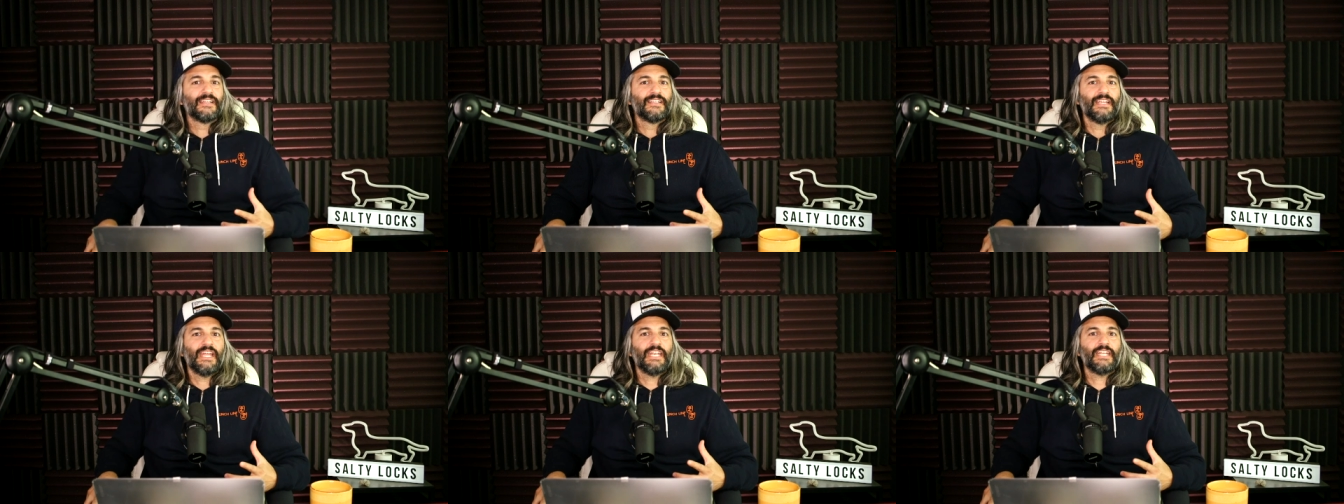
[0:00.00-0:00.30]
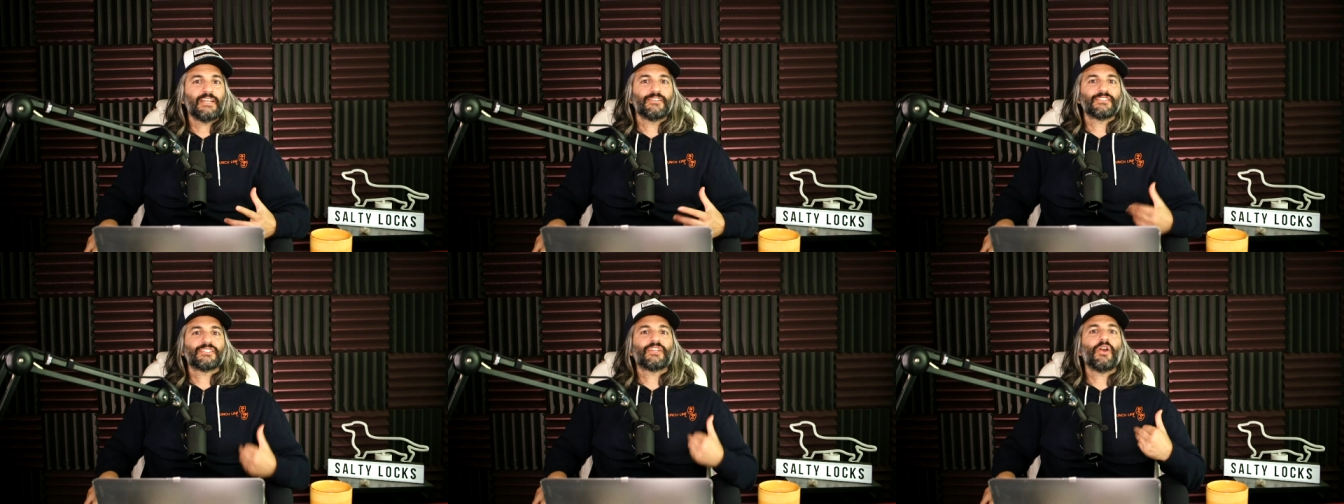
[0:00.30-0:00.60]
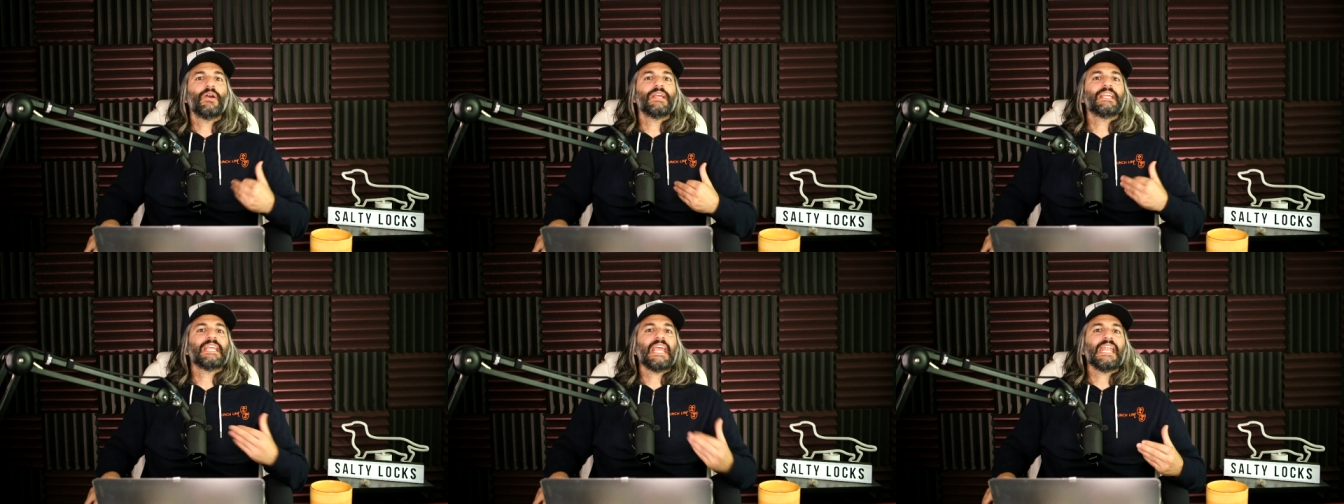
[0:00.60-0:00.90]
And he goes, go
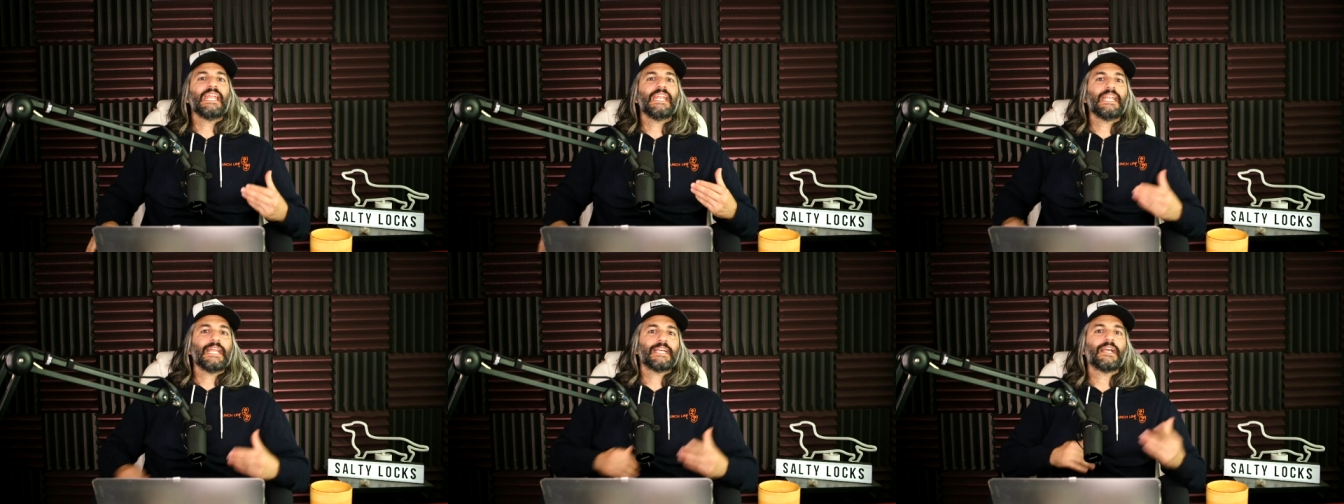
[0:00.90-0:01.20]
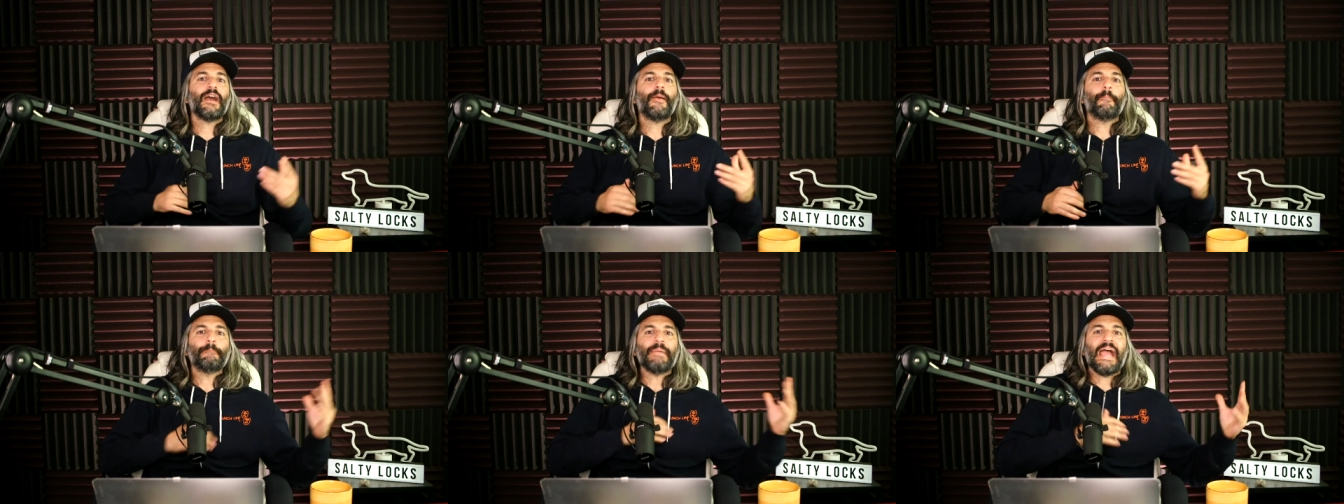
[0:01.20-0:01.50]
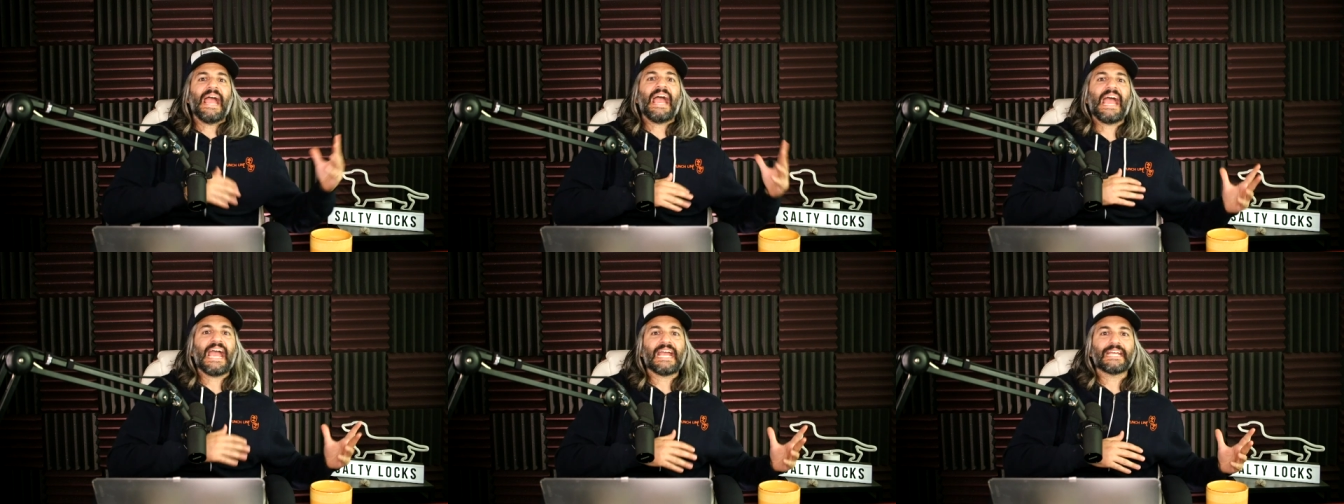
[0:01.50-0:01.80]
and get it and come
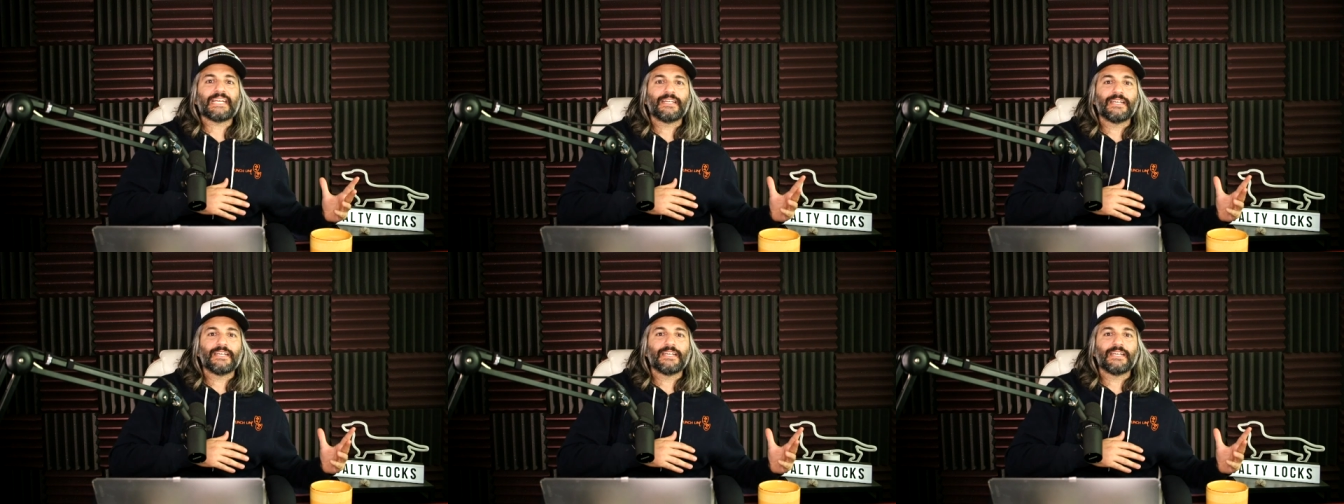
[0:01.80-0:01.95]
back.